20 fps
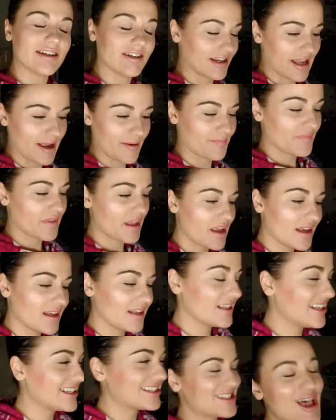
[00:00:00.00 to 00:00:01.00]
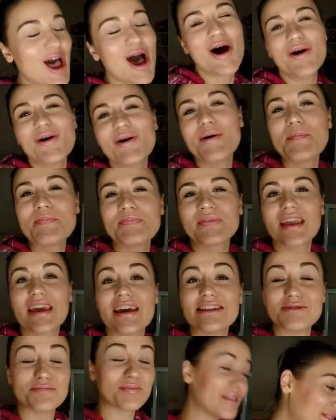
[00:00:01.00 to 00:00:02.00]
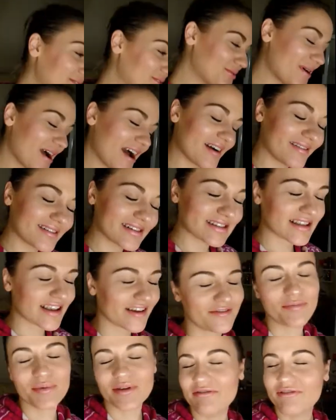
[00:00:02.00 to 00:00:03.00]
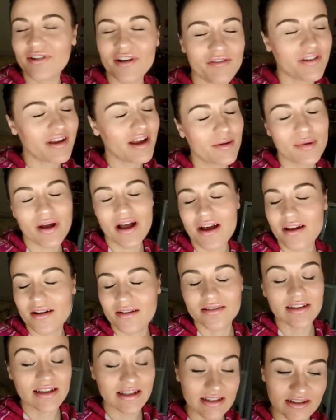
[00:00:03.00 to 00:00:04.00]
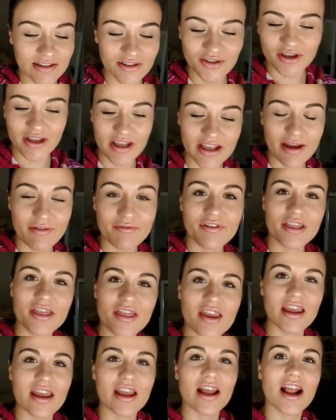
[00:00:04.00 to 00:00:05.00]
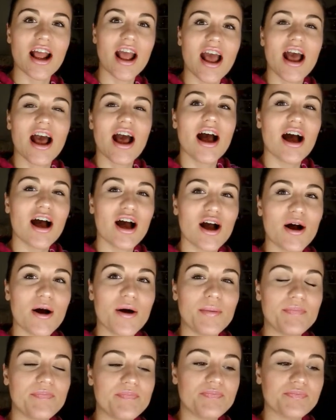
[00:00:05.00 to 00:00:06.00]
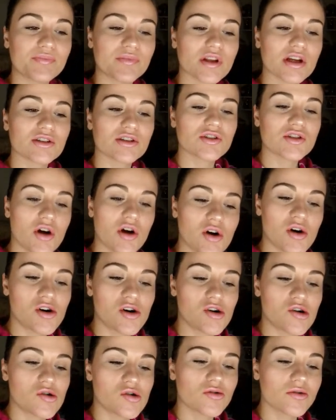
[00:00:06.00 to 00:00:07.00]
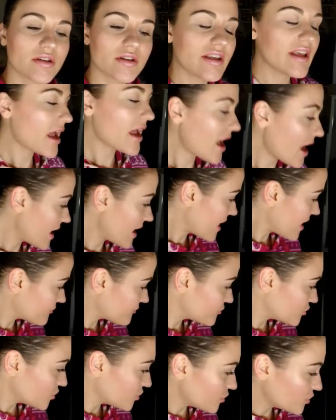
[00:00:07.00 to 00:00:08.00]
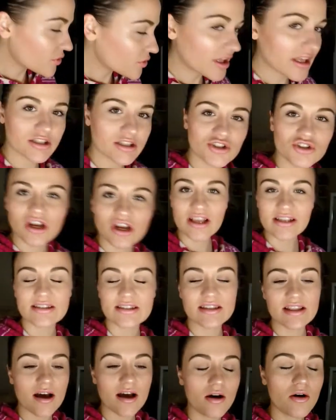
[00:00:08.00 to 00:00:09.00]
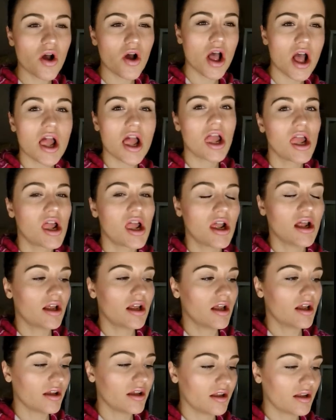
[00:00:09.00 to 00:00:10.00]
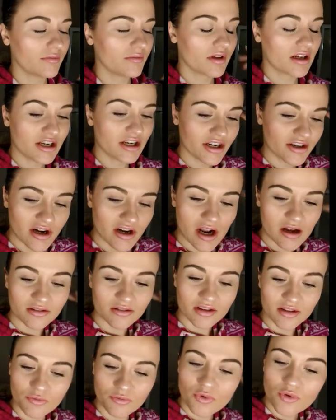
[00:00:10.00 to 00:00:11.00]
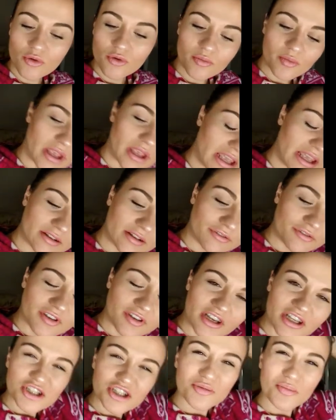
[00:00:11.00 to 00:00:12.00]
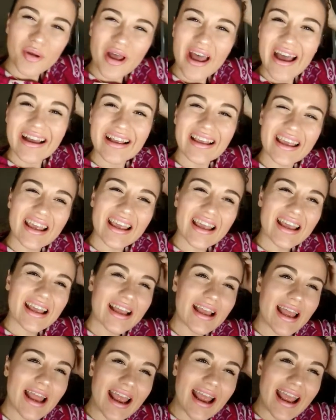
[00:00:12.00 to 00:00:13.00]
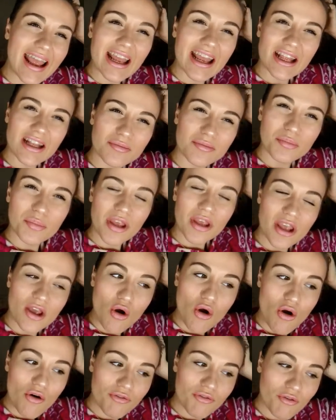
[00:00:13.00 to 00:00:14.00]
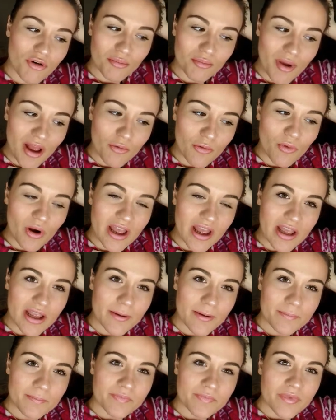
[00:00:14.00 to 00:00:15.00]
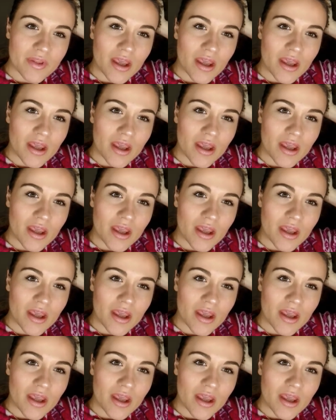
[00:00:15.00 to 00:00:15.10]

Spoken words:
Okay, so it's been 2 hours. I've been puffing about and doing everything. I have to get dressed now, clear out the room and finish packing and be off on my way.